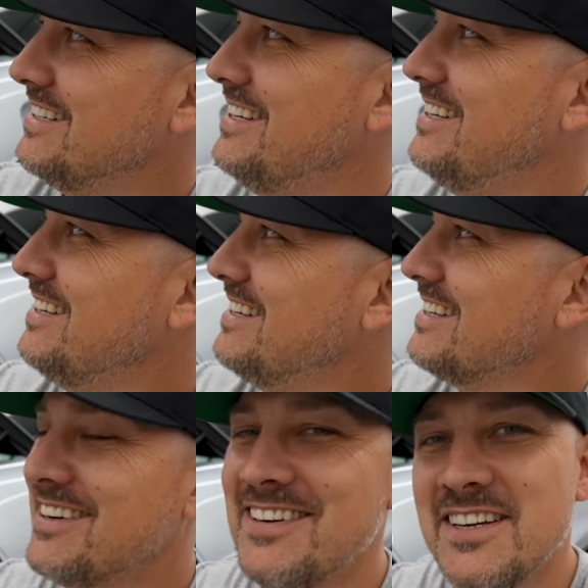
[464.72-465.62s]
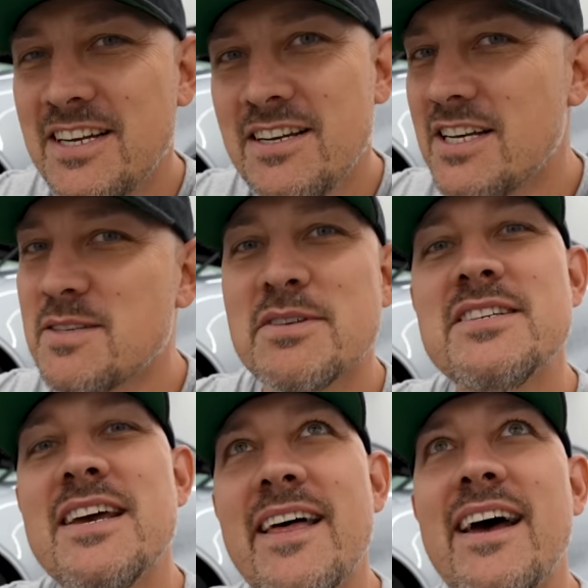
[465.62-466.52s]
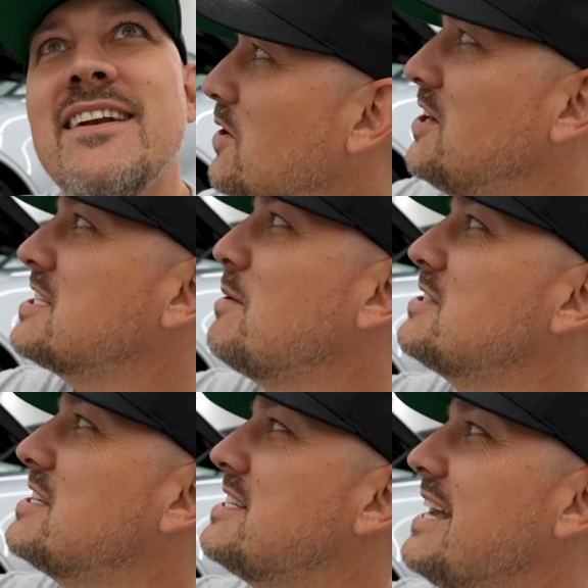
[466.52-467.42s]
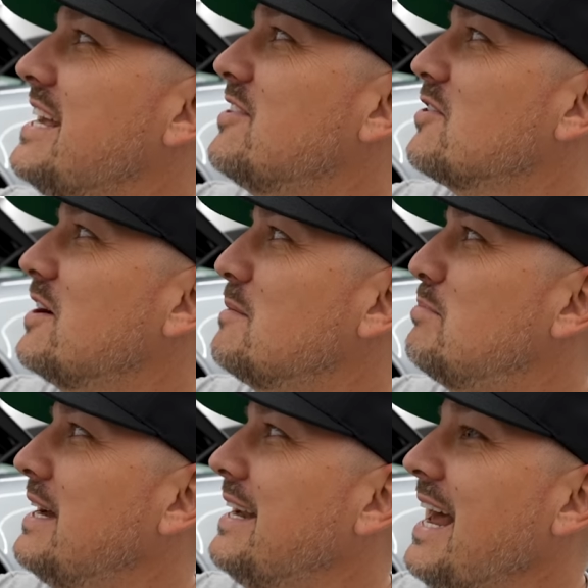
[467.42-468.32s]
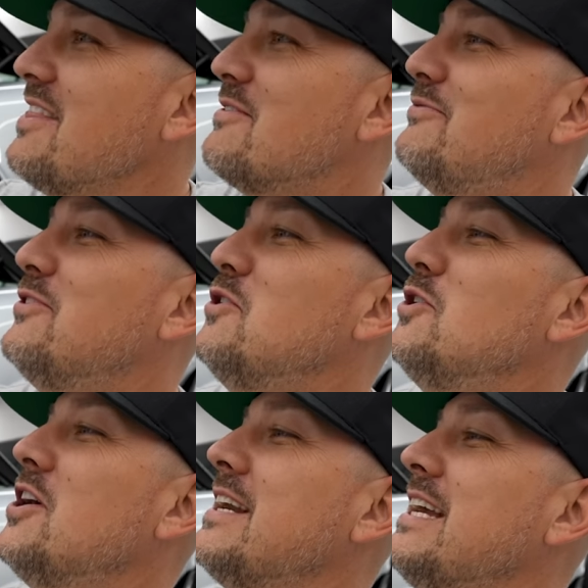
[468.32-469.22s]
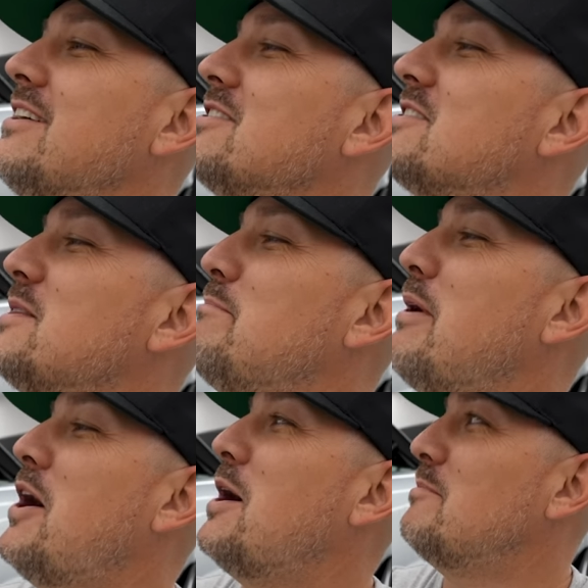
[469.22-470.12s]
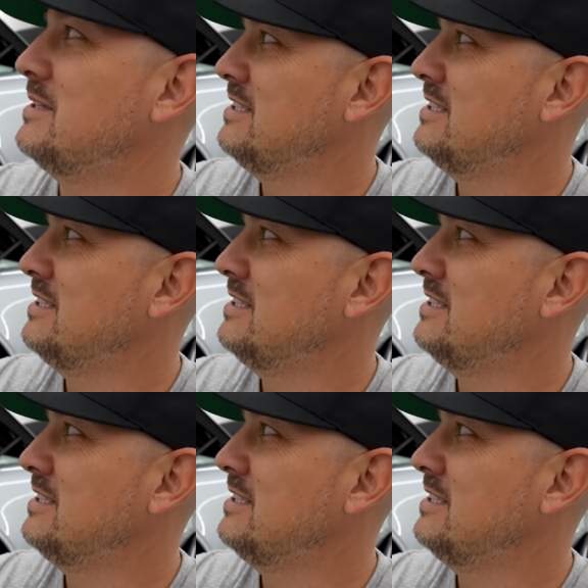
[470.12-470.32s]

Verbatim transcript: You're not supposed to say that. Or you're not supposed to say either on a plane, hey, the food on here is the bomb.